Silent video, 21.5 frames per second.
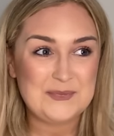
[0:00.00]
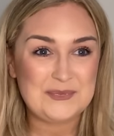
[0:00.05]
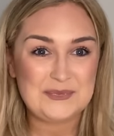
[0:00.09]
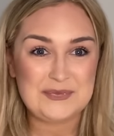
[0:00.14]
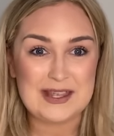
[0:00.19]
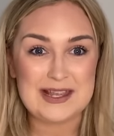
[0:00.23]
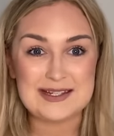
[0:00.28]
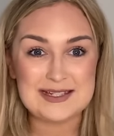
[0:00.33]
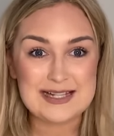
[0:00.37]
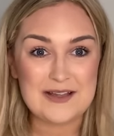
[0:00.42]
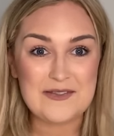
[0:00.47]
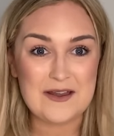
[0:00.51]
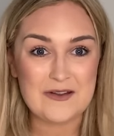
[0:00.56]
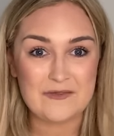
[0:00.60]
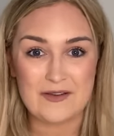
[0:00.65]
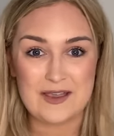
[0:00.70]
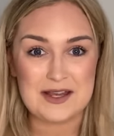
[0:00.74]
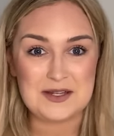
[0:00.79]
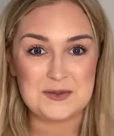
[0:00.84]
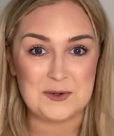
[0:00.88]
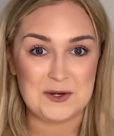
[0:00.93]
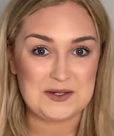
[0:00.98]
it's at that
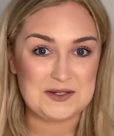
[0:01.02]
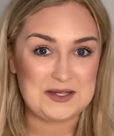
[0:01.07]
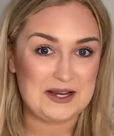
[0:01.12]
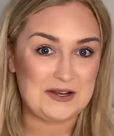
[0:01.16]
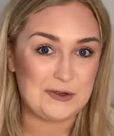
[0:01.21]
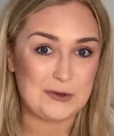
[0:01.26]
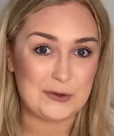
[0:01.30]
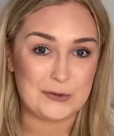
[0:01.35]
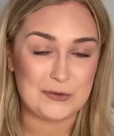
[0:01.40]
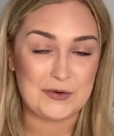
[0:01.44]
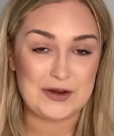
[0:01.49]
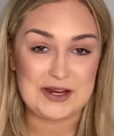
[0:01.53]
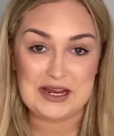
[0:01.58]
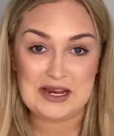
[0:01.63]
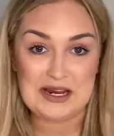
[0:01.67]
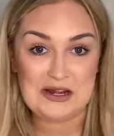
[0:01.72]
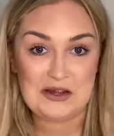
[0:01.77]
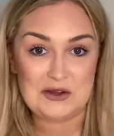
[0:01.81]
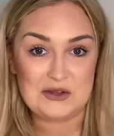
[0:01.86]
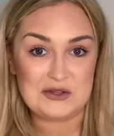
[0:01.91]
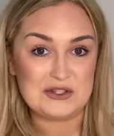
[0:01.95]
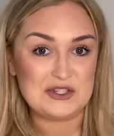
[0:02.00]
phase where it's like
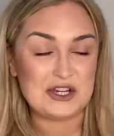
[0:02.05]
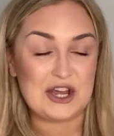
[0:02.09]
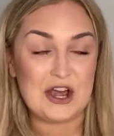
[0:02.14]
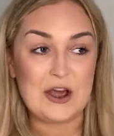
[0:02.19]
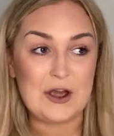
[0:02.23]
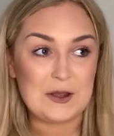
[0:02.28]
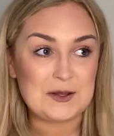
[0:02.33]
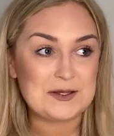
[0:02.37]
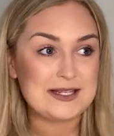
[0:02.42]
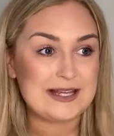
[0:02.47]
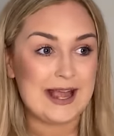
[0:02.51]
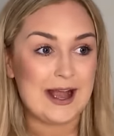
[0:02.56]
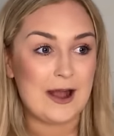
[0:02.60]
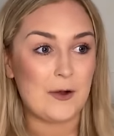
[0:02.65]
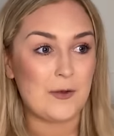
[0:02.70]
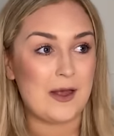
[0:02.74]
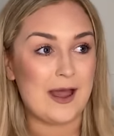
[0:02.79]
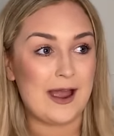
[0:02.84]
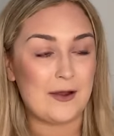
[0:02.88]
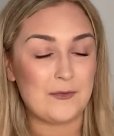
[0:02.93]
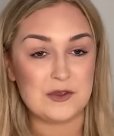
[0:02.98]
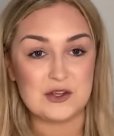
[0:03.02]
green and dirty out
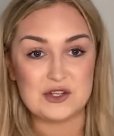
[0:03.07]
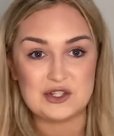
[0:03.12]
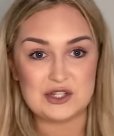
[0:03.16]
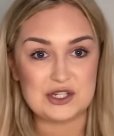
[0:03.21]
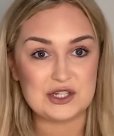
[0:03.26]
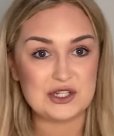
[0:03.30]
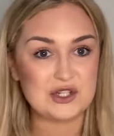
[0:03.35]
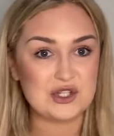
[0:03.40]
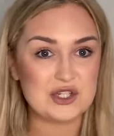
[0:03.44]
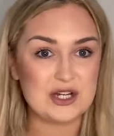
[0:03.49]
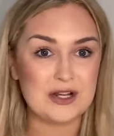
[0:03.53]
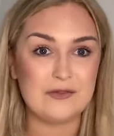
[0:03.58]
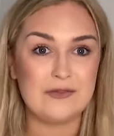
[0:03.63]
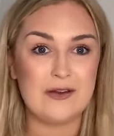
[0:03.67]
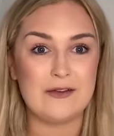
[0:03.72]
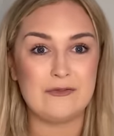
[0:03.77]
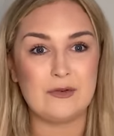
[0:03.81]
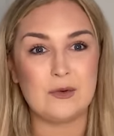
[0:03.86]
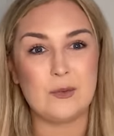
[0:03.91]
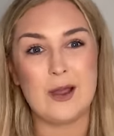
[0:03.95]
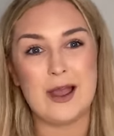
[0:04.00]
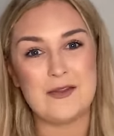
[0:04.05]
there and there's just stuff
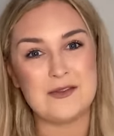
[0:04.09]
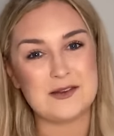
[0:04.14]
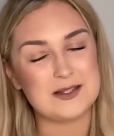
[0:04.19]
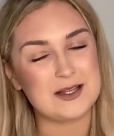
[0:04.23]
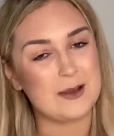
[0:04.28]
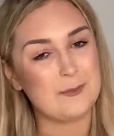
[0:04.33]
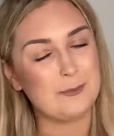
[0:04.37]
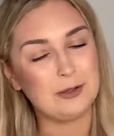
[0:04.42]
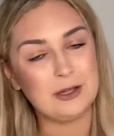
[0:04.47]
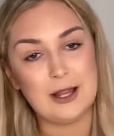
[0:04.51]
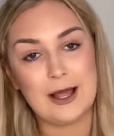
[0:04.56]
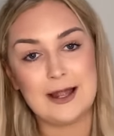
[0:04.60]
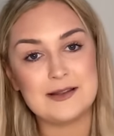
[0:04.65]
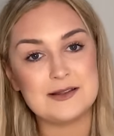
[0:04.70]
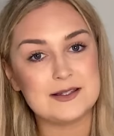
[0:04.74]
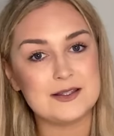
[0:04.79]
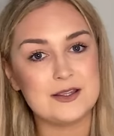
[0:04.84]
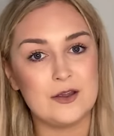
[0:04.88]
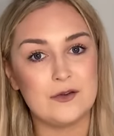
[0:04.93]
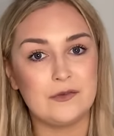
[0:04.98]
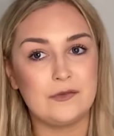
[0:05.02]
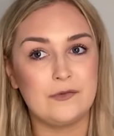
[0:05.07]
everywhere. There's like plants
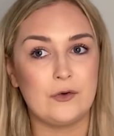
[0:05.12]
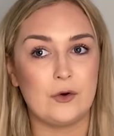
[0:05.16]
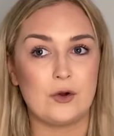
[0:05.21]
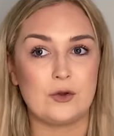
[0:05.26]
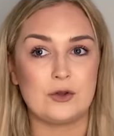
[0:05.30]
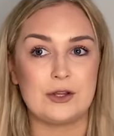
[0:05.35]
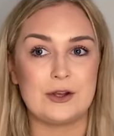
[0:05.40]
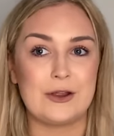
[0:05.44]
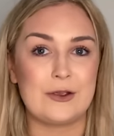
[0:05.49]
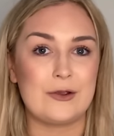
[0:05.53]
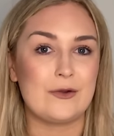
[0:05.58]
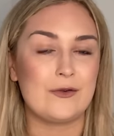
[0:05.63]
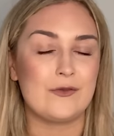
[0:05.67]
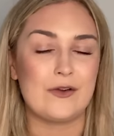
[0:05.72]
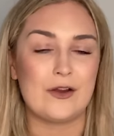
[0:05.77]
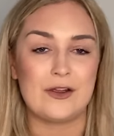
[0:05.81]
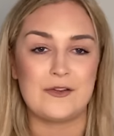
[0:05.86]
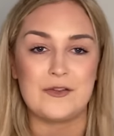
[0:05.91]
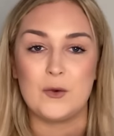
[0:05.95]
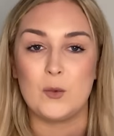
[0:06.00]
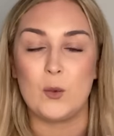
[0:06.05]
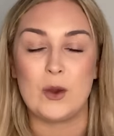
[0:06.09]
that have fallen over
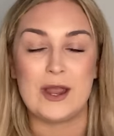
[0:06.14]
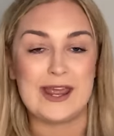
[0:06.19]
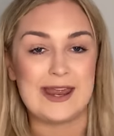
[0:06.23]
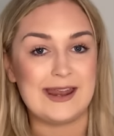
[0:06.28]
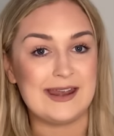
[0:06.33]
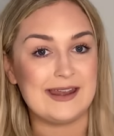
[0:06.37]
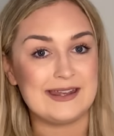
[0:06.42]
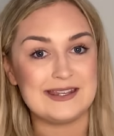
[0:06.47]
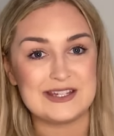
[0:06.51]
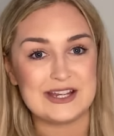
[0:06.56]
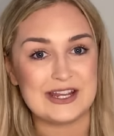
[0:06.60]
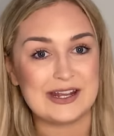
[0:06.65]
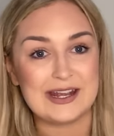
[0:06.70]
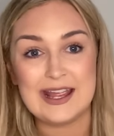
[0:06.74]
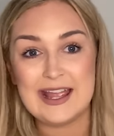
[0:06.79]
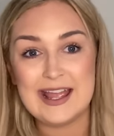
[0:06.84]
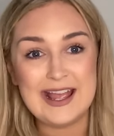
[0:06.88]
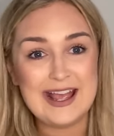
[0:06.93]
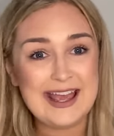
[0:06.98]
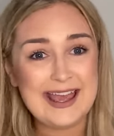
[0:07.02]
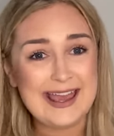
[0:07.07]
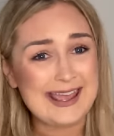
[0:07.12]
in the wind and
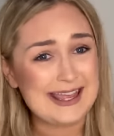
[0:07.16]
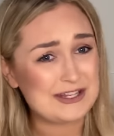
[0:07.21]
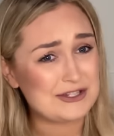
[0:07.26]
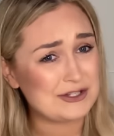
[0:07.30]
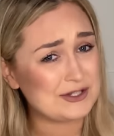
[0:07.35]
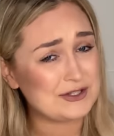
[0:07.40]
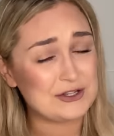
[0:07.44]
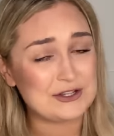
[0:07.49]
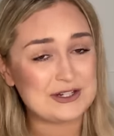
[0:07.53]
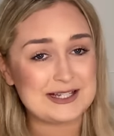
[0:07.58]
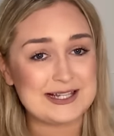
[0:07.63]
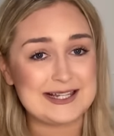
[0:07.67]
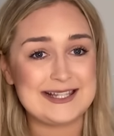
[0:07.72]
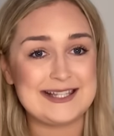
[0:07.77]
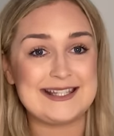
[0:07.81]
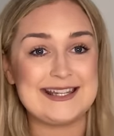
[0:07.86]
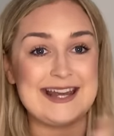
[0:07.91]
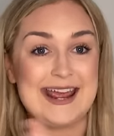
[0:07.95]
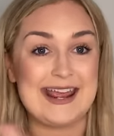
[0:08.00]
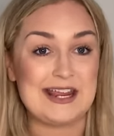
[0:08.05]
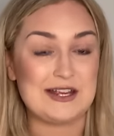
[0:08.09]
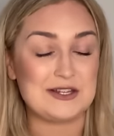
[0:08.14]
it just looks a
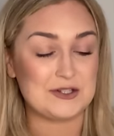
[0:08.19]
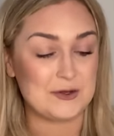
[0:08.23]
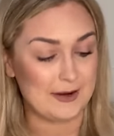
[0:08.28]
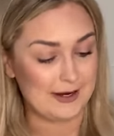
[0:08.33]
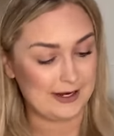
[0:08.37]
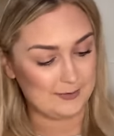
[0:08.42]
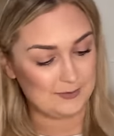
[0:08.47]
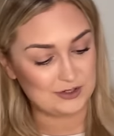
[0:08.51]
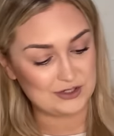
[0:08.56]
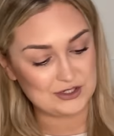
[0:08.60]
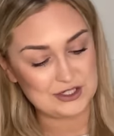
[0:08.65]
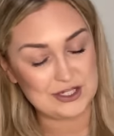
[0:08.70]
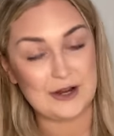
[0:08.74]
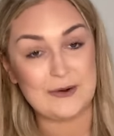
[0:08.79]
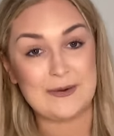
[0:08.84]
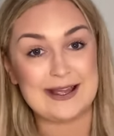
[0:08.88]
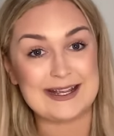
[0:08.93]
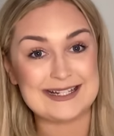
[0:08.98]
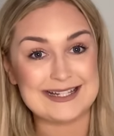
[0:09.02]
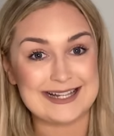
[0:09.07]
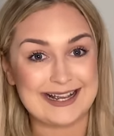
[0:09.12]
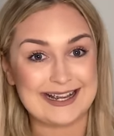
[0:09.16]
state. So I am so
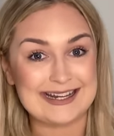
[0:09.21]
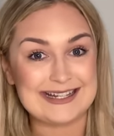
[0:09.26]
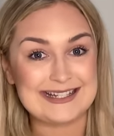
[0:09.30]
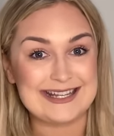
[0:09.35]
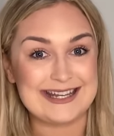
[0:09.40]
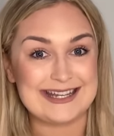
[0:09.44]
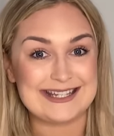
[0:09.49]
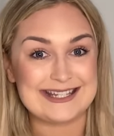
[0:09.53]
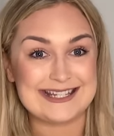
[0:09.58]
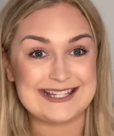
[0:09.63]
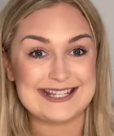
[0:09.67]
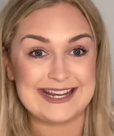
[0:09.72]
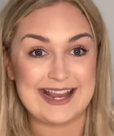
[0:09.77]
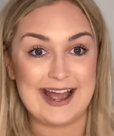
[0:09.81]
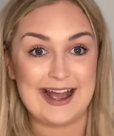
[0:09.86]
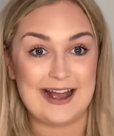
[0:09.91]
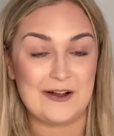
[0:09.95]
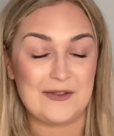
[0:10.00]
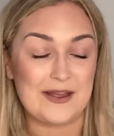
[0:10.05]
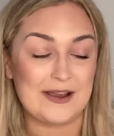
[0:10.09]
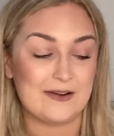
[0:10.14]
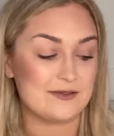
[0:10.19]
excited to get
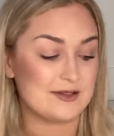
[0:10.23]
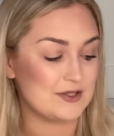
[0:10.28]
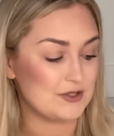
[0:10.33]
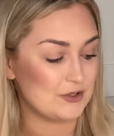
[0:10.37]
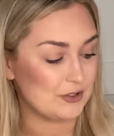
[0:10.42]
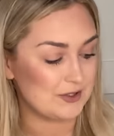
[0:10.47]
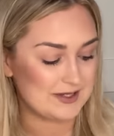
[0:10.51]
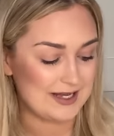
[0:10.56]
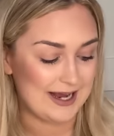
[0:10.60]
out there and sort